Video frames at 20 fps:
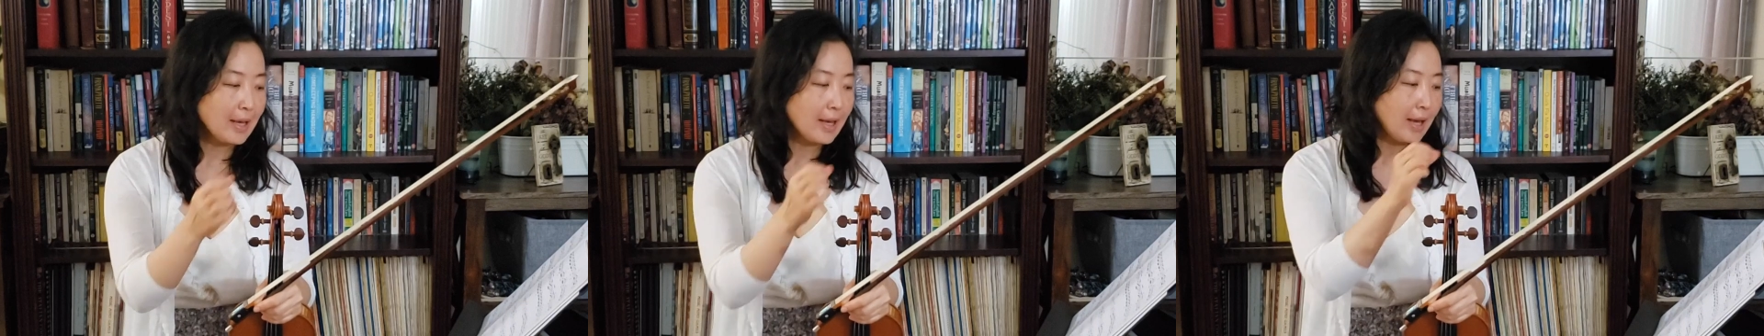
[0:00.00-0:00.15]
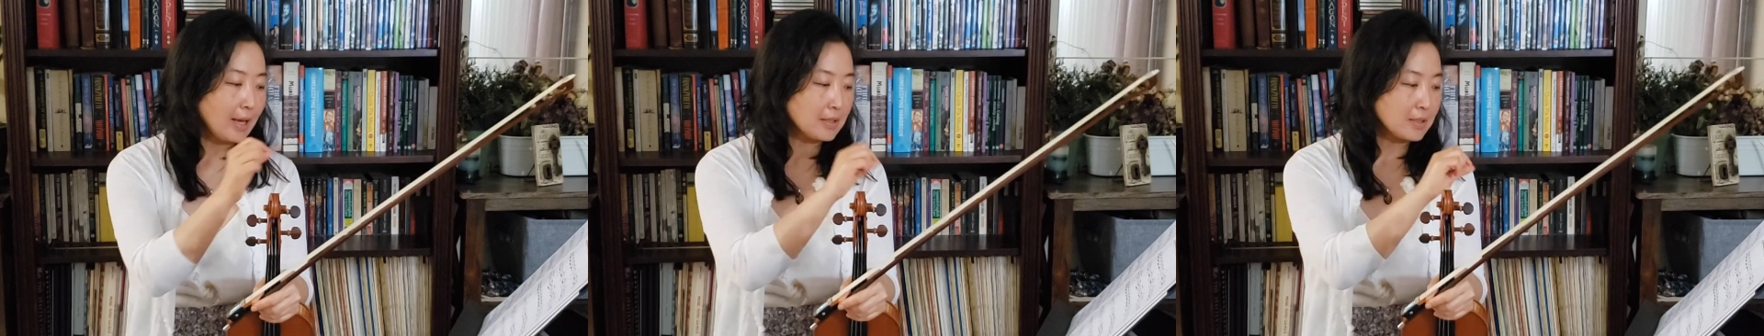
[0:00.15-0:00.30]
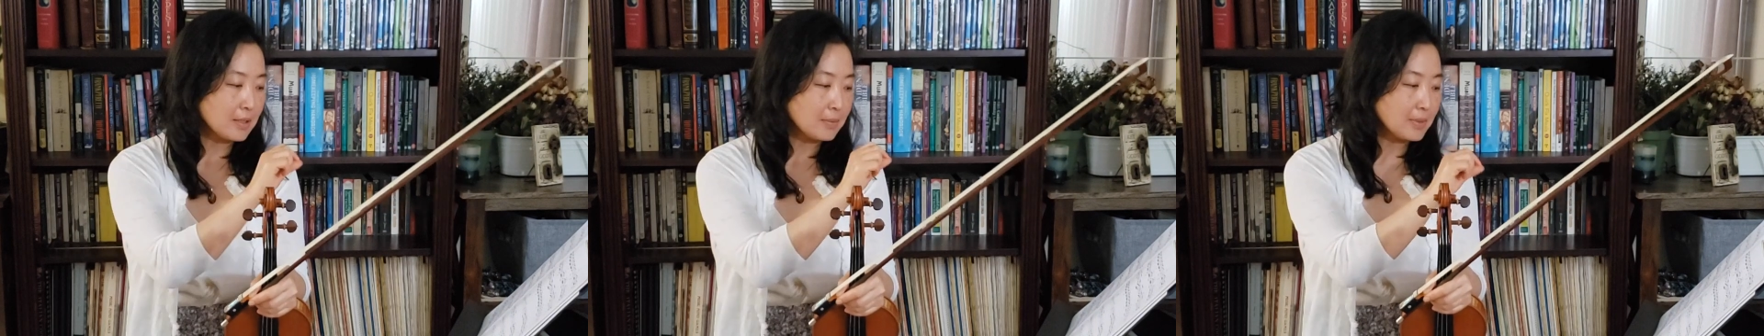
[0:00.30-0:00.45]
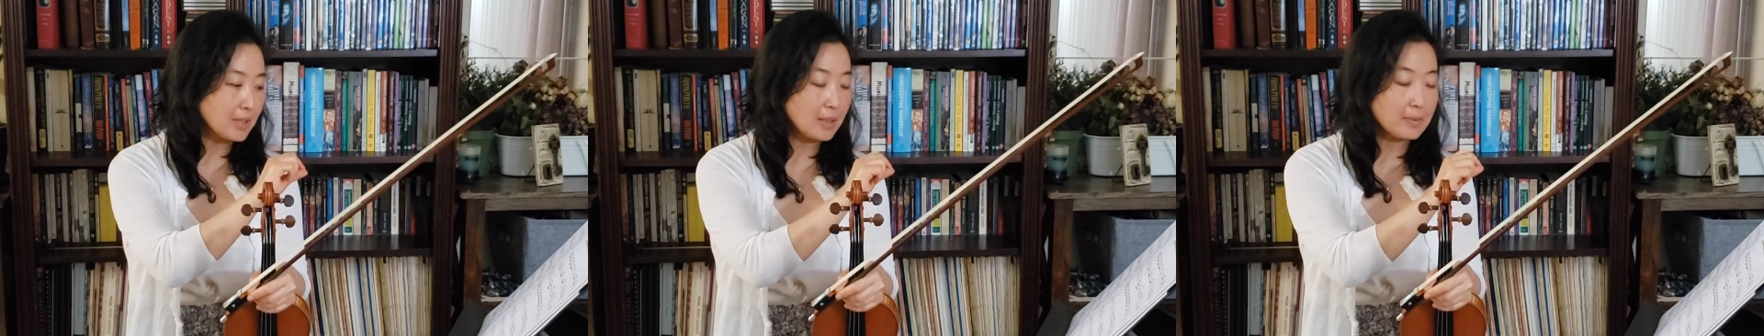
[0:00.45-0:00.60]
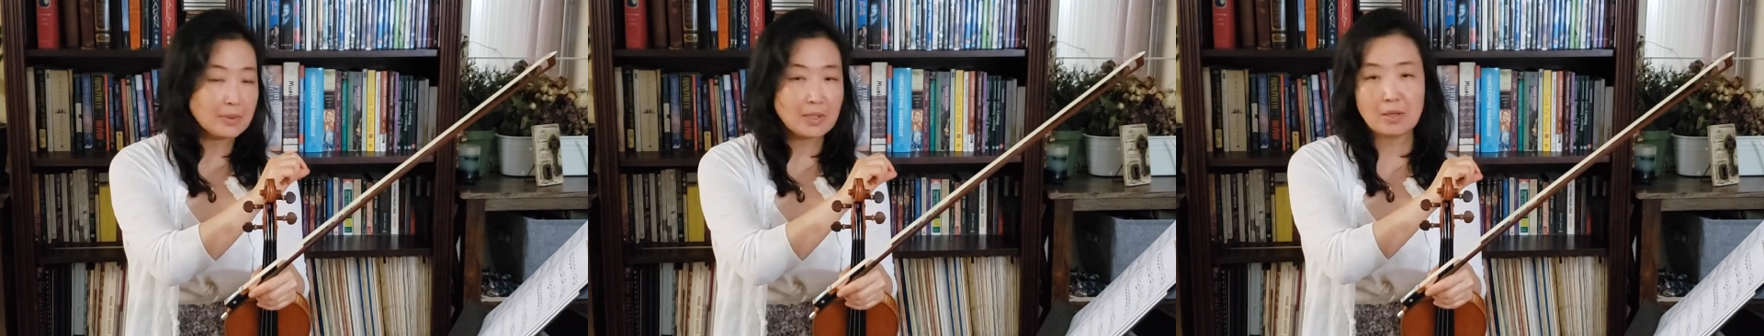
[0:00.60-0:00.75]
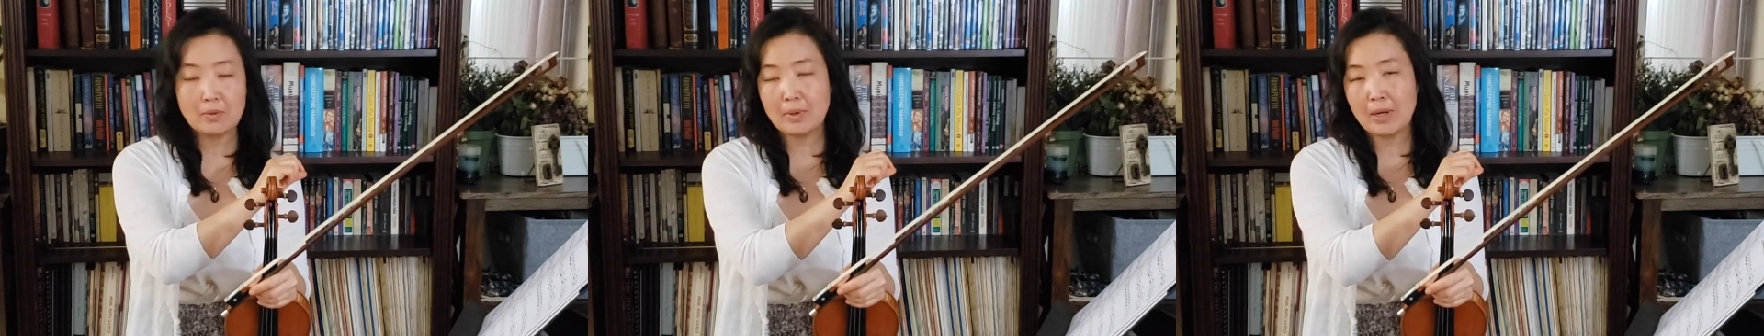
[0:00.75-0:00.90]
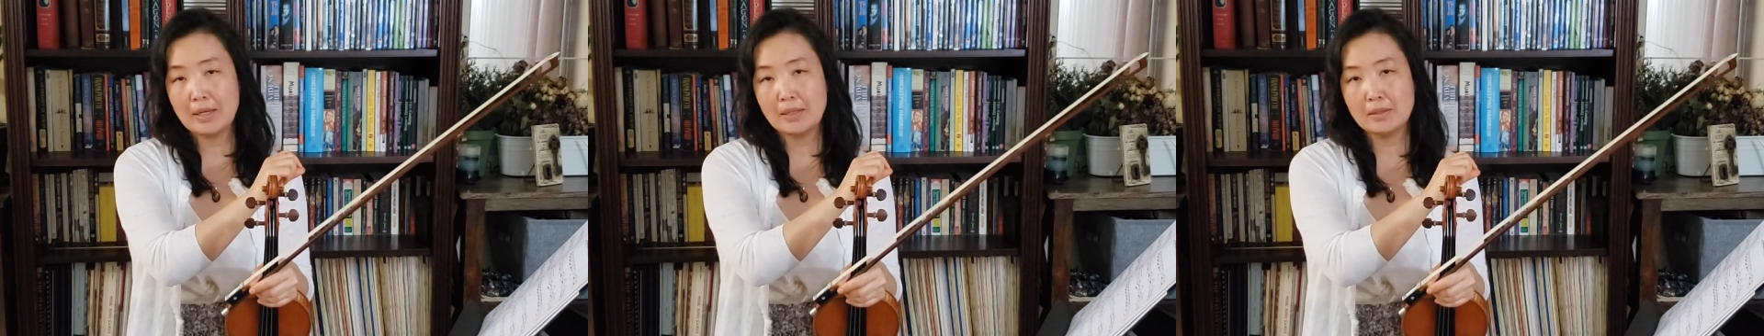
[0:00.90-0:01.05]
And sometimes I
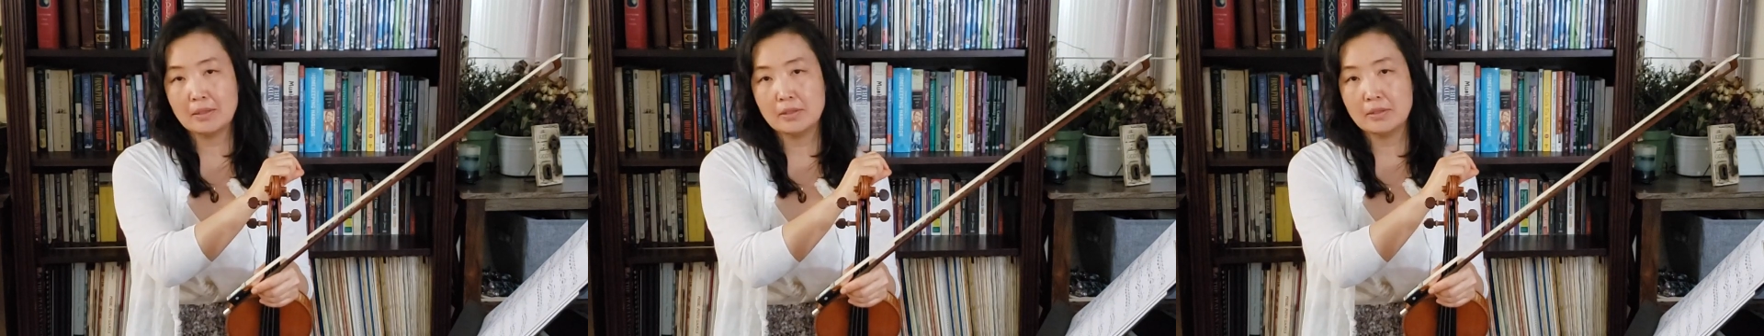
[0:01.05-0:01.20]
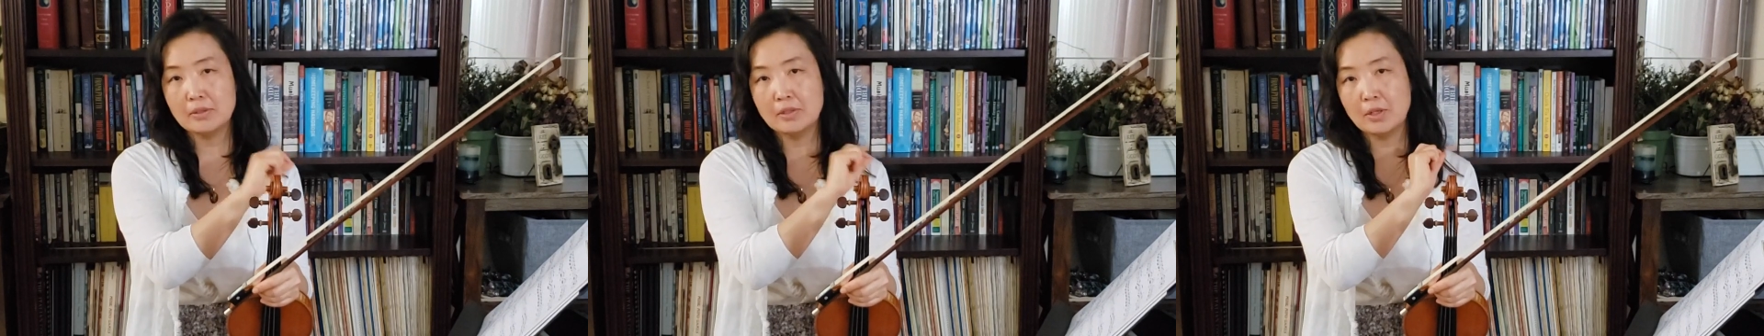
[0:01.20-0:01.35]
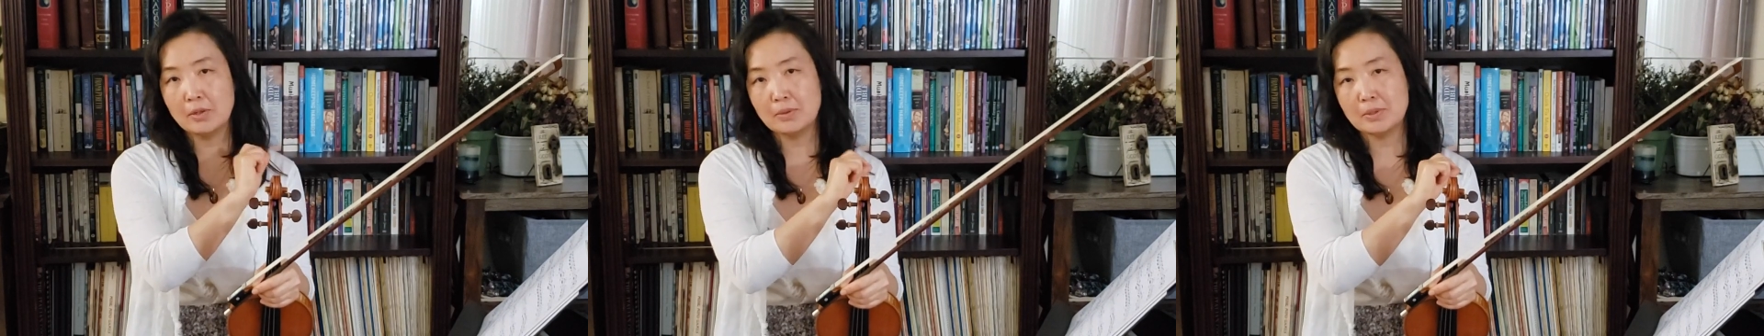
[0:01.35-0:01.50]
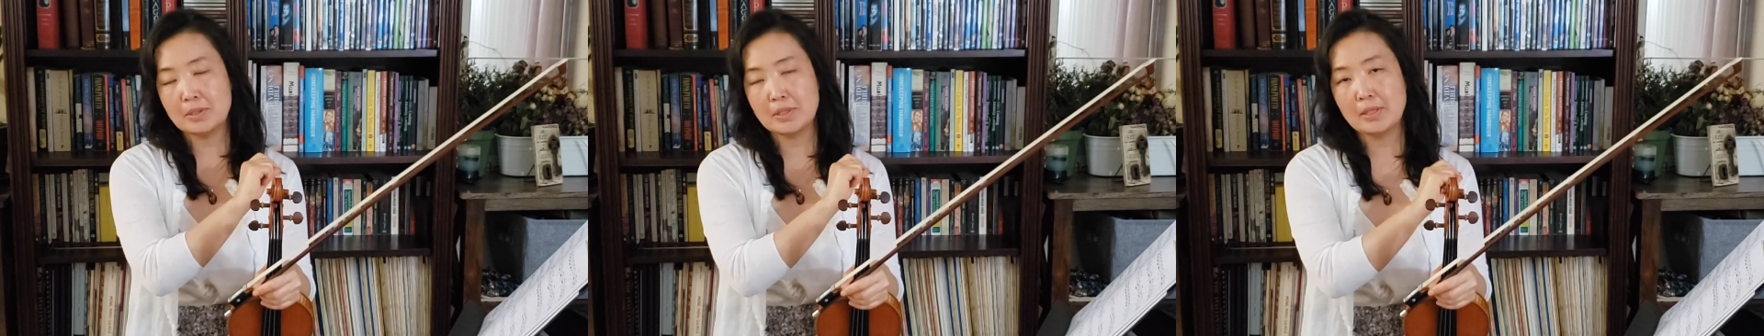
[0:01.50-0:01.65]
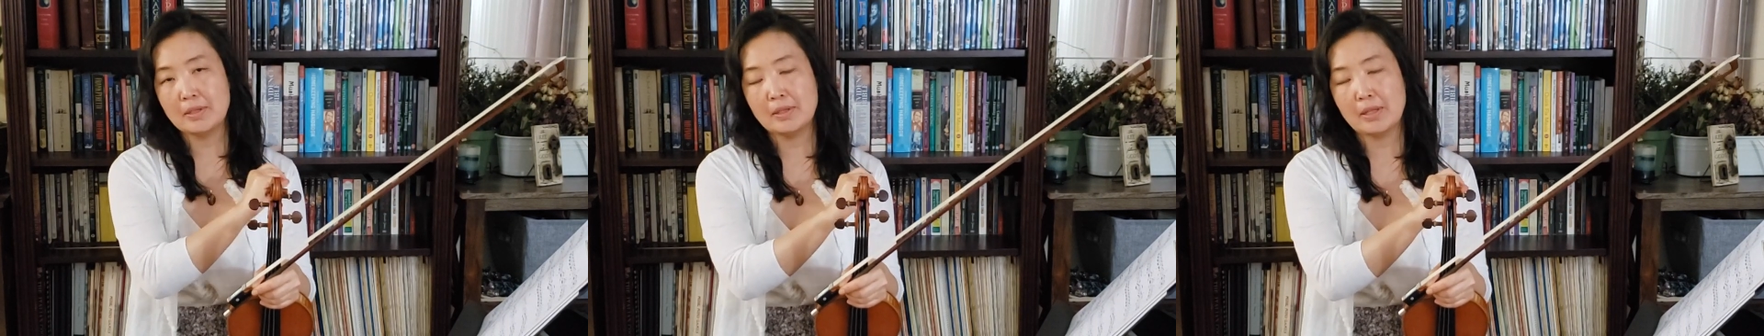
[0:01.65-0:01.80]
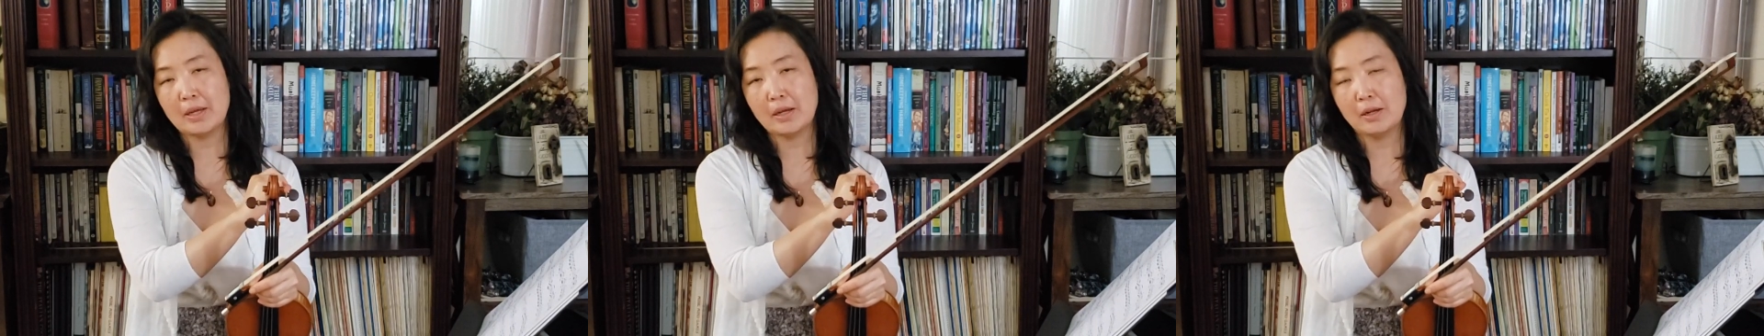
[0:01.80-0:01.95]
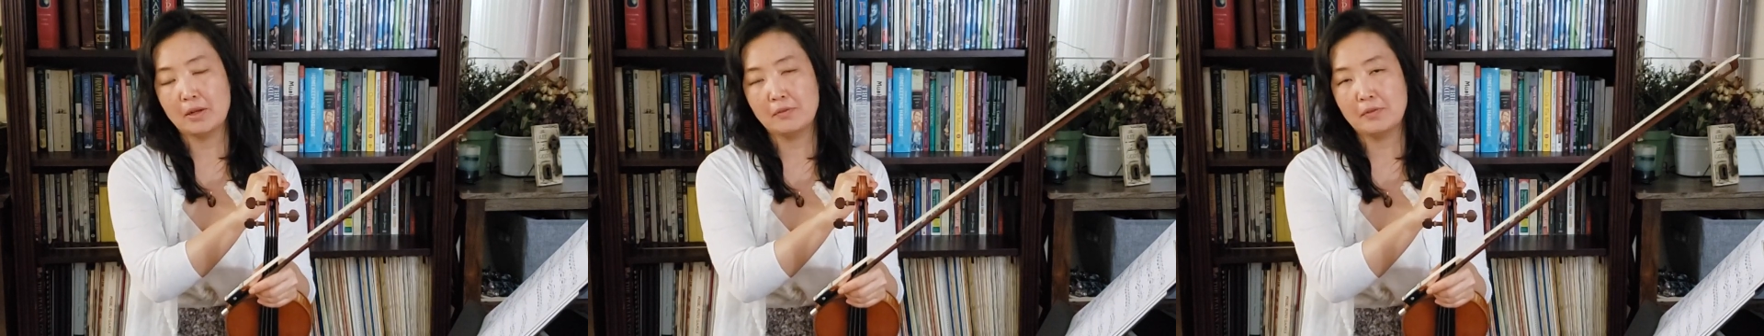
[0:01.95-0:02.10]
write little notes in
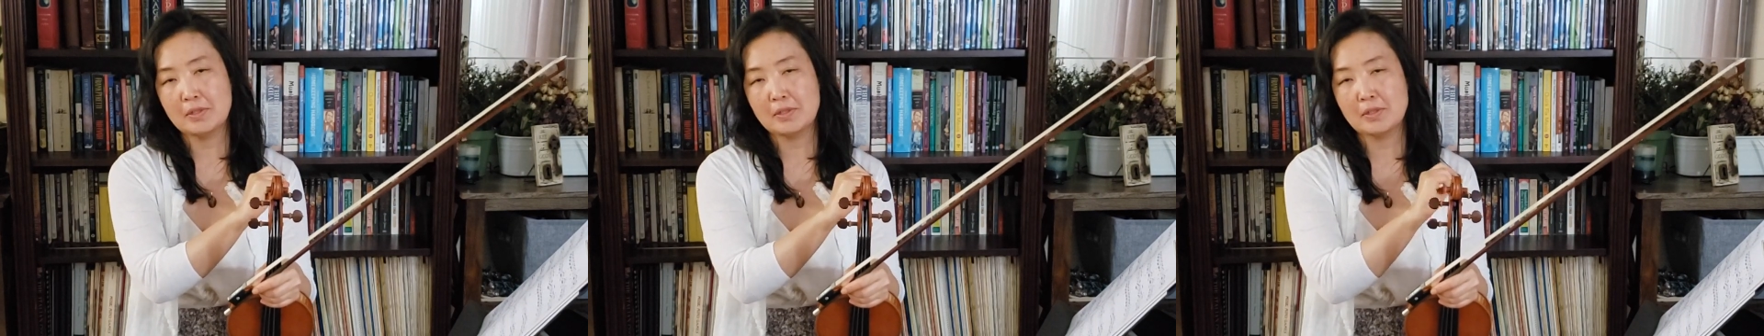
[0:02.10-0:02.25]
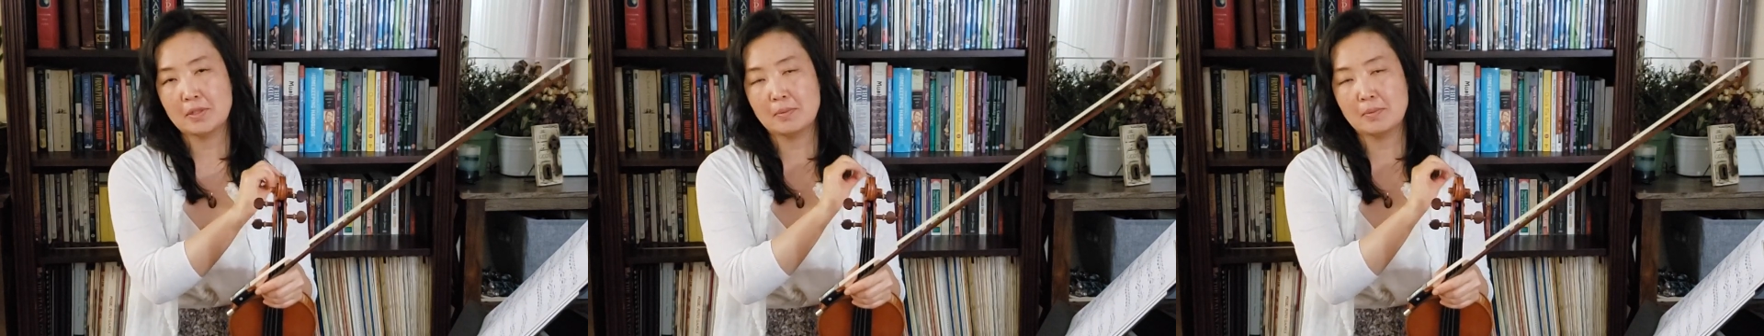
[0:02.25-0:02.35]
there if it's